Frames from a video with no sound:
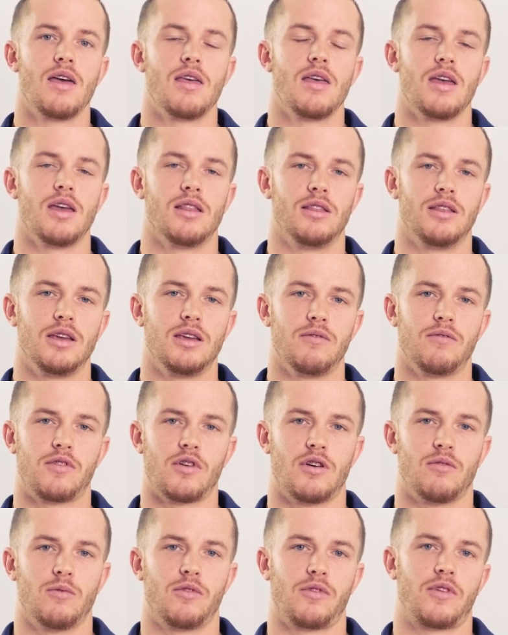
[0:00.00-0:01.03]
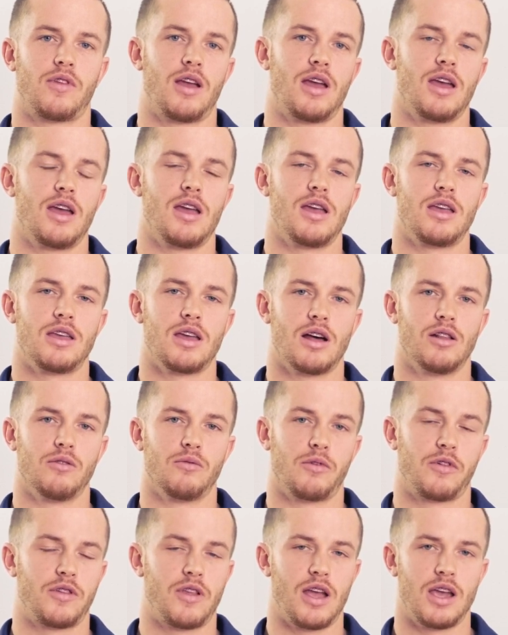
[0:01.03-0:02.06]
It leaves almost a yellow
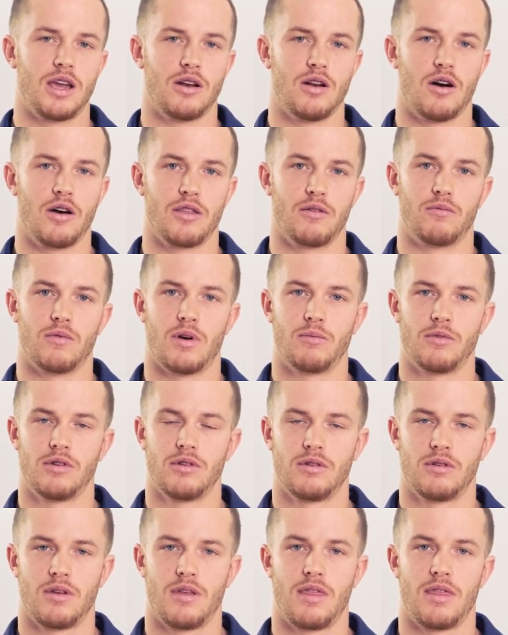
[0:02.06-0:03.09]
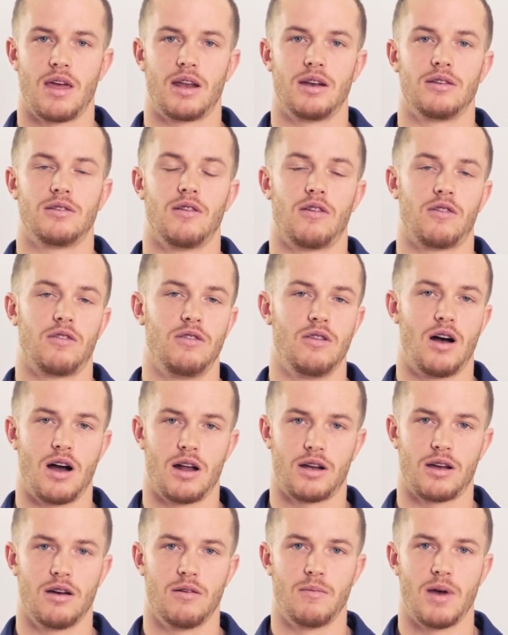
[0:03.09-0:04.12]
stain on the rubber that does
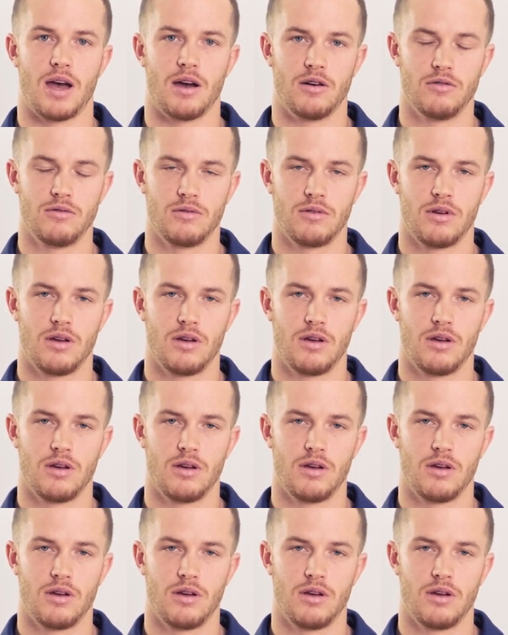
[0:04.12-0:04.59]
not come out.